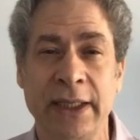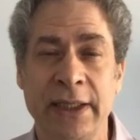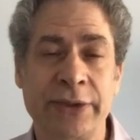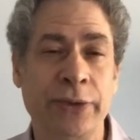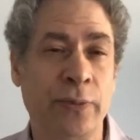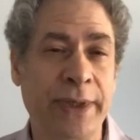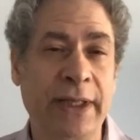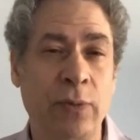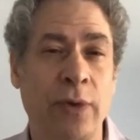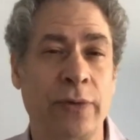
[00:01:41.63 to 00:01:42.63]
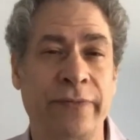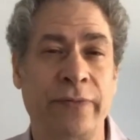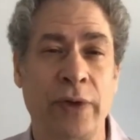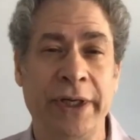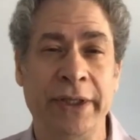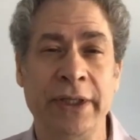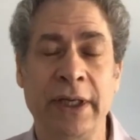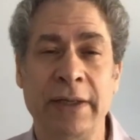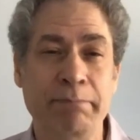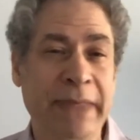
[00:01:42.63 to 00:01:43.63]
So you really want to avoid
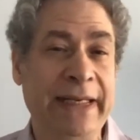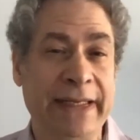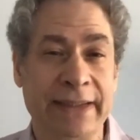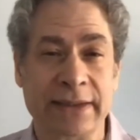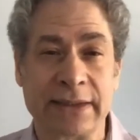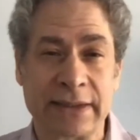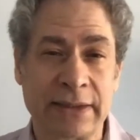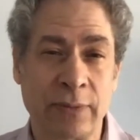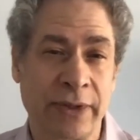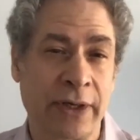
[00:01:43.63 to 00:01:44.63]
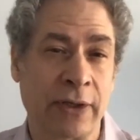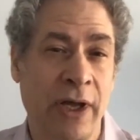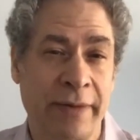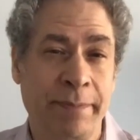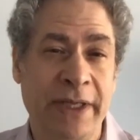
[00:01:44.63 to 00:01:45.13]
meetings where there are a lot of